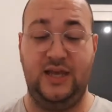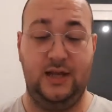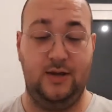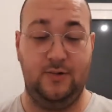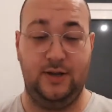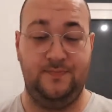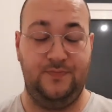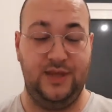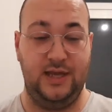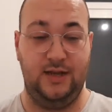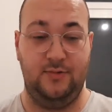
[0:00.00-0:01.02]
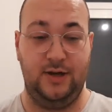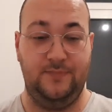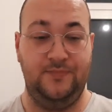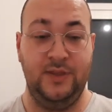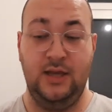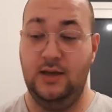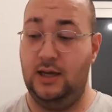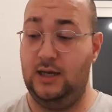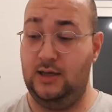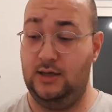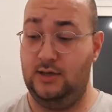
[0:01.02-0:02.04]
Anyway, anyway.
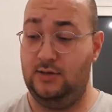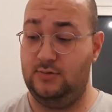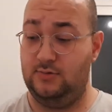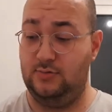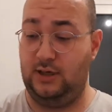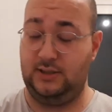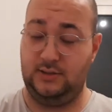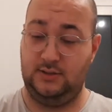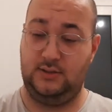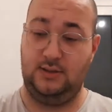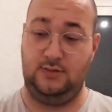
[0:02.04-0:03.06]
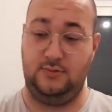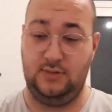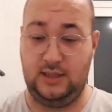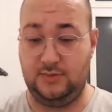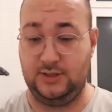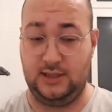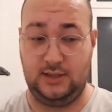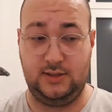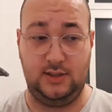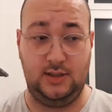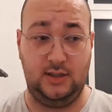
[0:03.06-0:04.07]
Uh, right, so that was
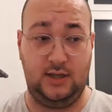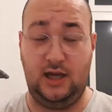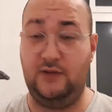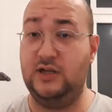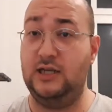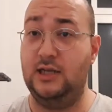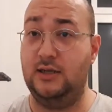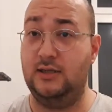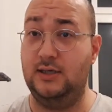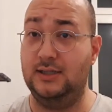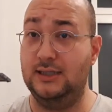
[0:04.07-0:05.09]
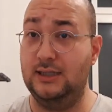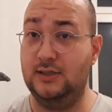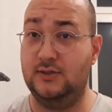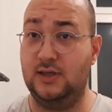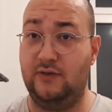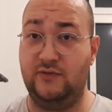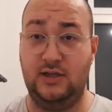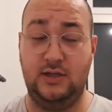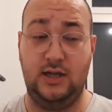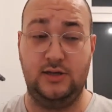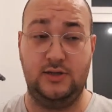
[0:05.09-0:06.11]
that. Uh, I haven't eaten anything since. Haven't
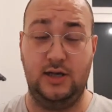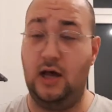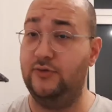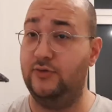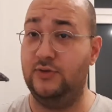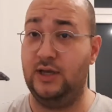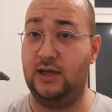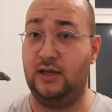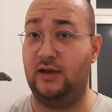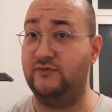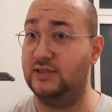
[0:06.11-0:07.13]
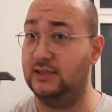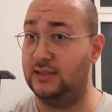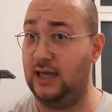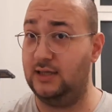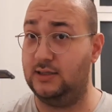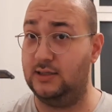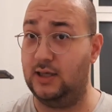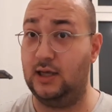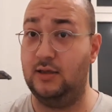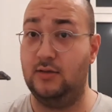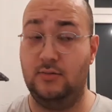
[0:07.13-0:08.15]
eaten anything other than that. I haven't snacked
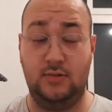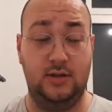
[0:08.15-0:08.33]
today.